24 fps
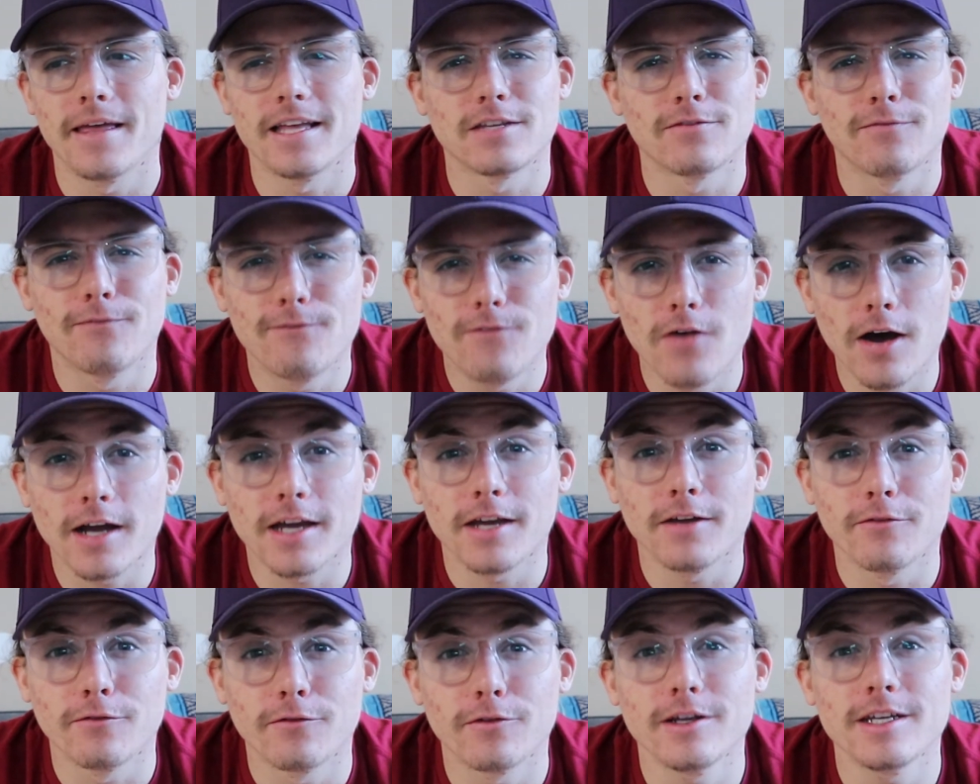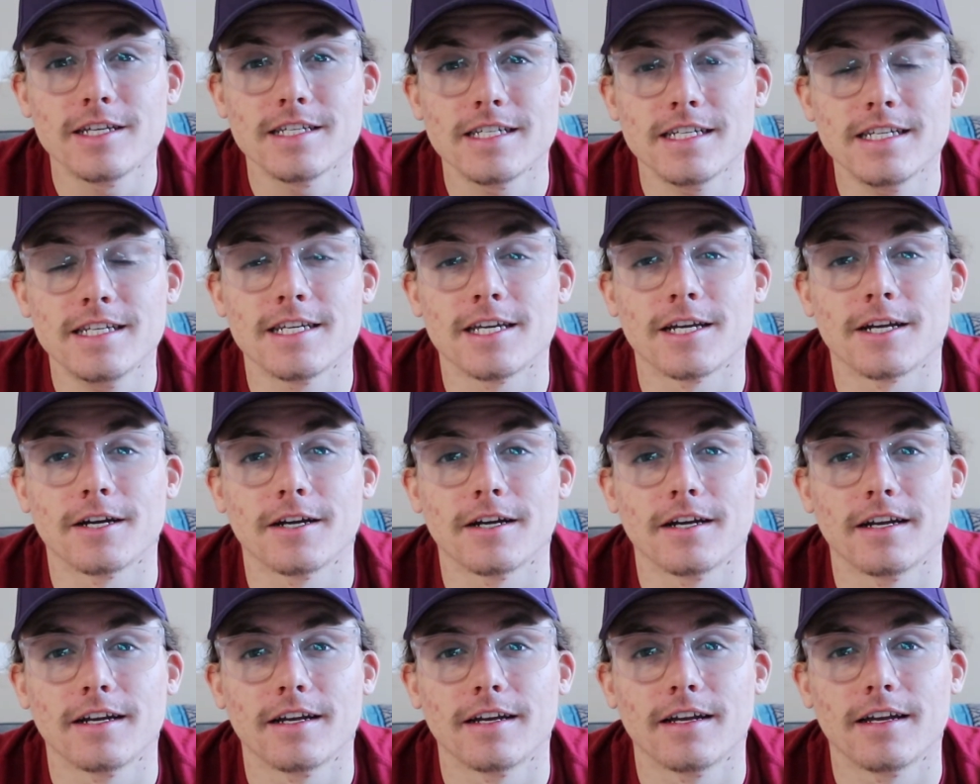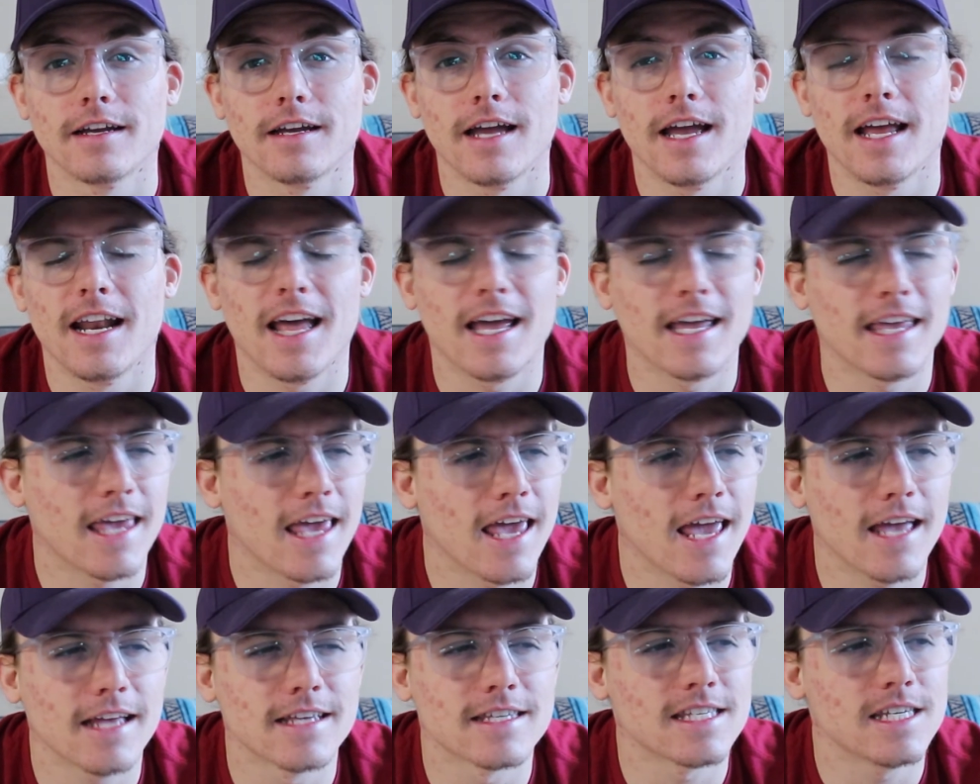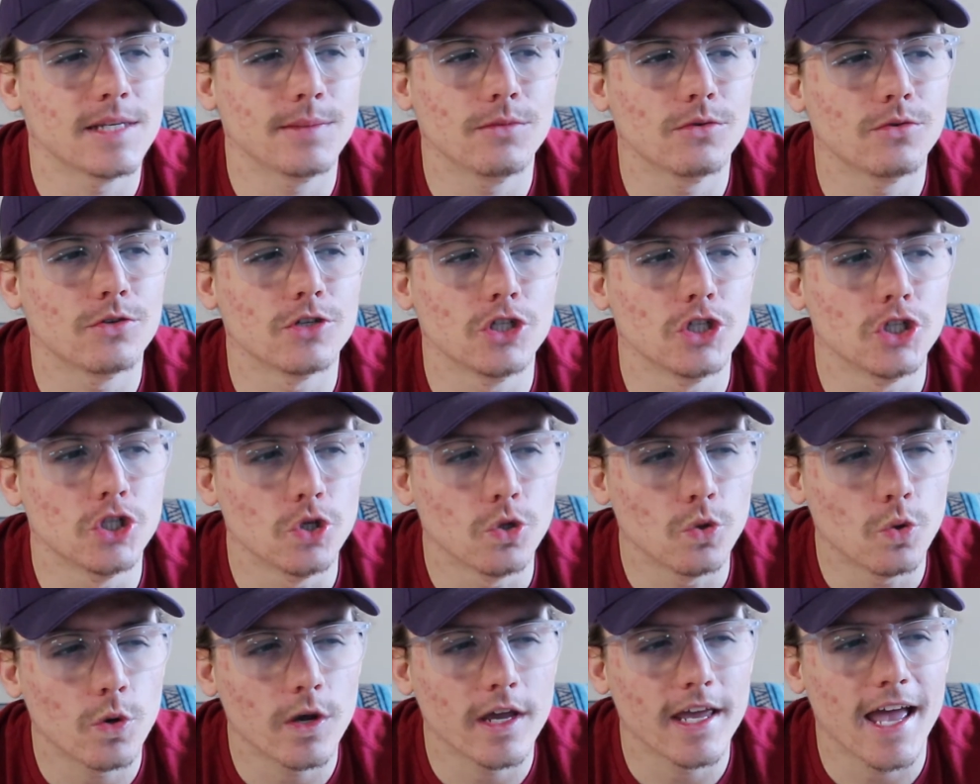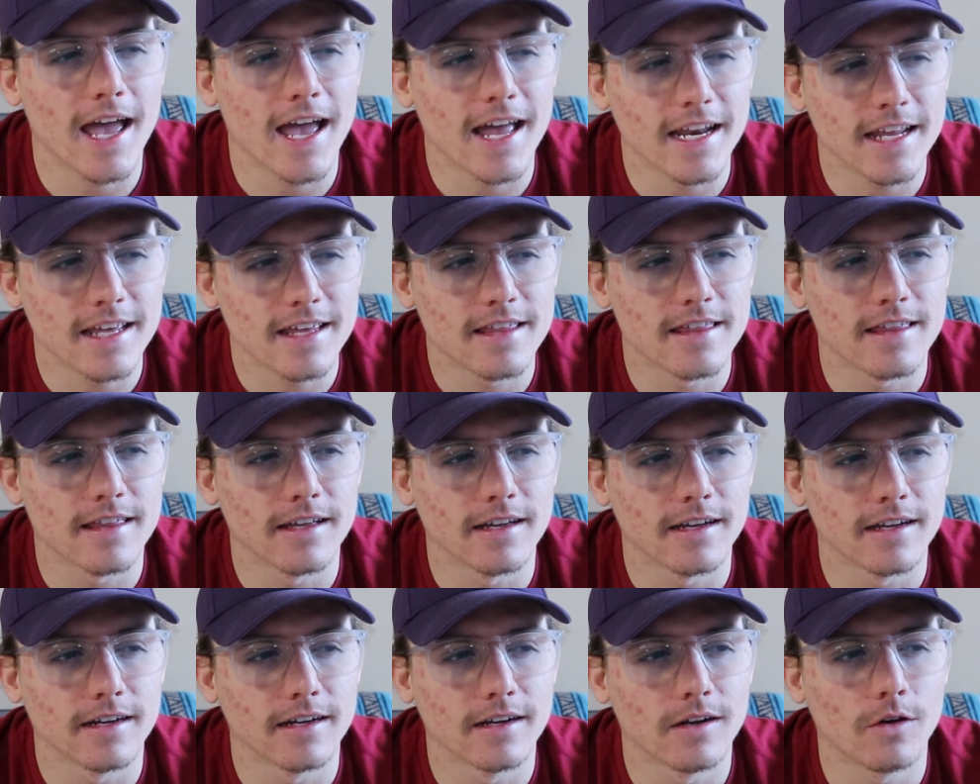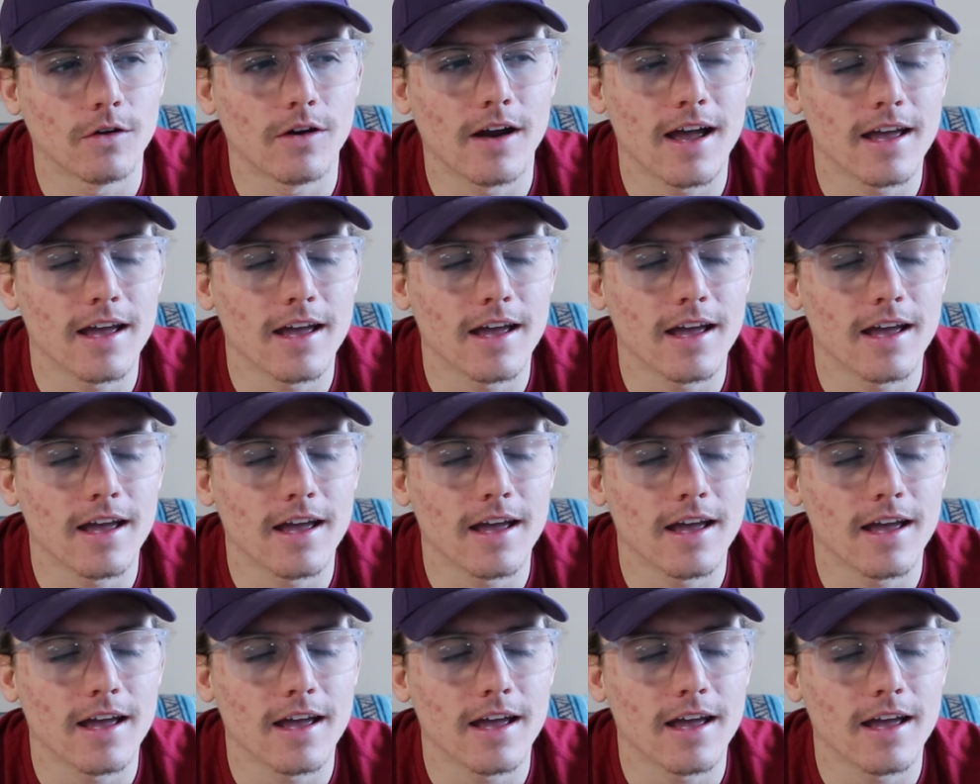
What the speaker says: it's fucking freezing here, and I can't seem to enjoy anything.